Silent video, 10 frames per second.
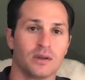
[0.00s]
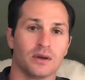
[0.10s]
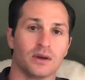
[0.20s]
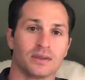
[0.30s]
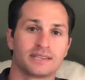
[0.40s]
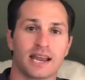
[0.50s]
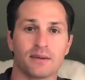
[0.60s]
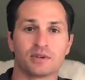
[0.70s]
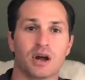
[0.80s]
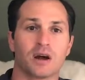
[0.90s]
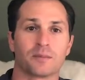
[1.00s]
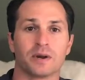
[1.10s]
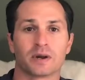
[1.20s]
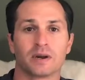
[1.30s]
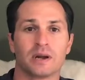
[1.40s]
the same
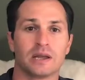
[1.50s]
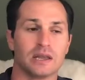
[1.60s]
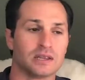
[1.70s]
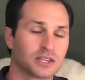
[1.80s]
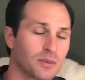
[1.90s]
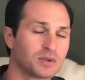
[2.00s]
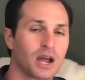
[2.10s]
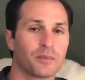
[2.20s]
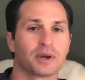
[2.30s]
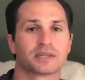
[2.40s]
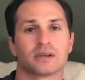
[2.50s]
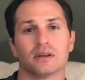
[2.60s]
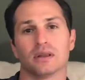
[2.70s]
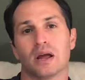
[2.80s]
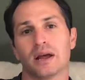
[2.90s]
topic in subtopics a
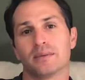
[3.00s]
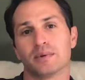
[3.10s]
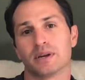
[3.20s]
lot,